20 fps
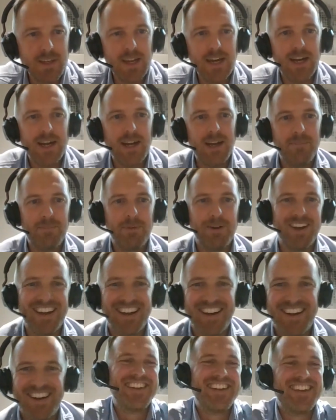
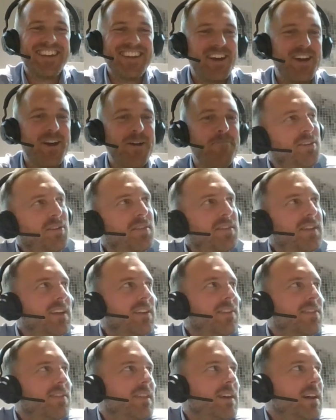But I do
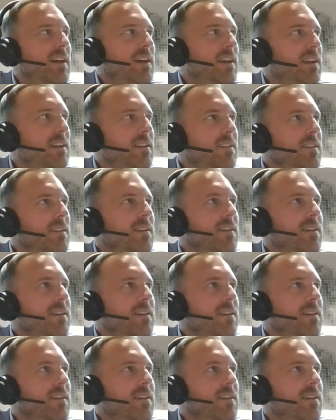think that